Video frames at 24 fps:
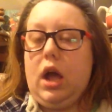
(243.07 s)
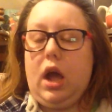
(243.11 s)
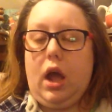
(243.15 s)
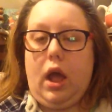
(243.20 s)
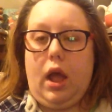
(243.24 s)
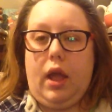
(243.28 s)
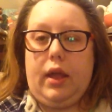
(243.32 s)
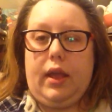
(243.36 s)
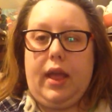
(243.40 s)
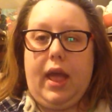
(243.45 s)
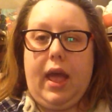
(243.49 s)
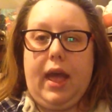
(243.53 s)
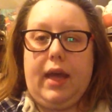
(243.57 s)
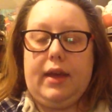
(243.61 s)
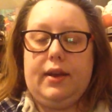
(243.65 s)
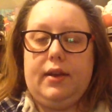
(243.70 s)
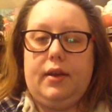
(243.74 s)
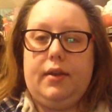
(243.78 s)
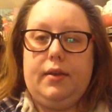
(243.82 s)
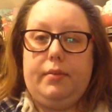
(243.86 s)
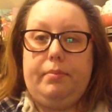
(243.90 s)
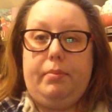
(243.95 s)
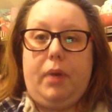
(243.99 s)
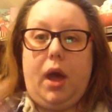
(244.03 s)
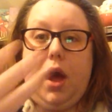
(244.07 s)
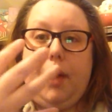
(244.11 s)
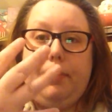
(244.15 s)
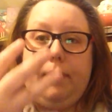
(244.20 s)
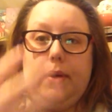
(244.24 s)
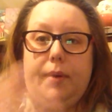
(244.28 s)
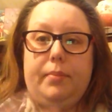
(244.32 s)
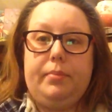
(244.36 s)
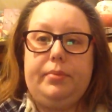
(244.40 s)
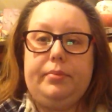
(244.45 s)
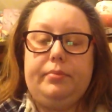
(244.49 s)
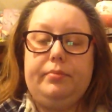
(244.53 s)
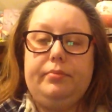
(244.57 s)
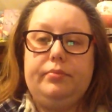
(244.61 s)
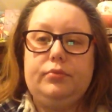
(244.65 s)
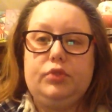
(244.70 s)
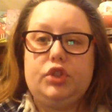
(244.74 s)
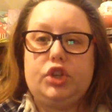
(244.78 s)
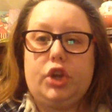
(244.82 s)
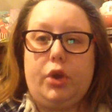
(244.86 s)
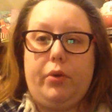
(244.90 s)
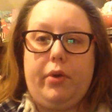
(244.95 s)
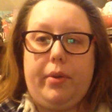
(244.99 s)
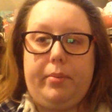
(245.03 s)
I had a pop up
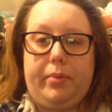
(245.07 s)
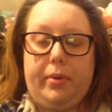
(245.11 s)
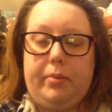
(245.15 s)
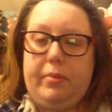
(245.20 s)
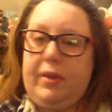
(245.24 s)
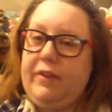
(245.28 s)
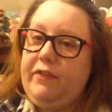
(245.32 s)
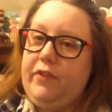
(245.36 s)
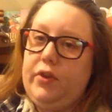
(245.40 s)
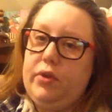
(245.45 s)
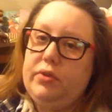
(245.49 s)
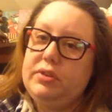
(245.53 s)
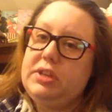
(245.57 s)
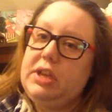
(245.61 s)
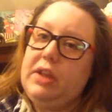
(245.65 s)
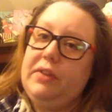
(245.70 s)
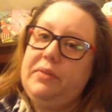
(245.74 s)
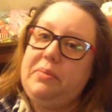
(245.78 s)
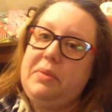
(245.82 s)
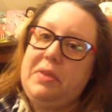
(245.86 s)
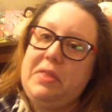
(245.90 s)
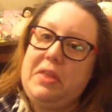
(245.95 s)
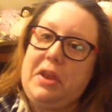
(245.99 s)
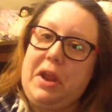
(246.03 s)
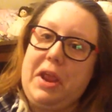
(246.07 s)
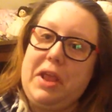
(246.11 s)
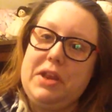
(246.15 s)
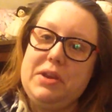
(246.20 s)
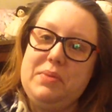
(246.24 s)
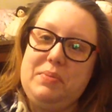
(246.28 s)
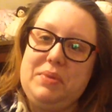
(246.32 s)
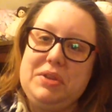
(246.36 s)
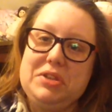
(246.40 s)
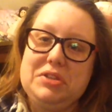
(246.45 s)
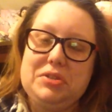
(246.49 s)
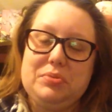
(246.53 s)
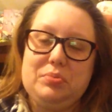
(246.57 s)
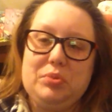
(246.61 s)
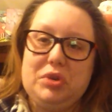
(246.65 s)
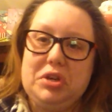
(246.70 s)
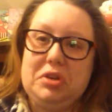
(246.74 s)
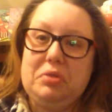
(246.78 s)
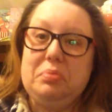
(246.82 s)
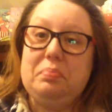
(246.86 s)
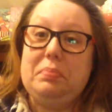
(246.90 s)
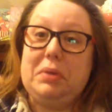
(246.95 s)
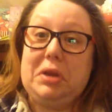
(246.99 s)
show up on my phone telling me that I had to be somewhere,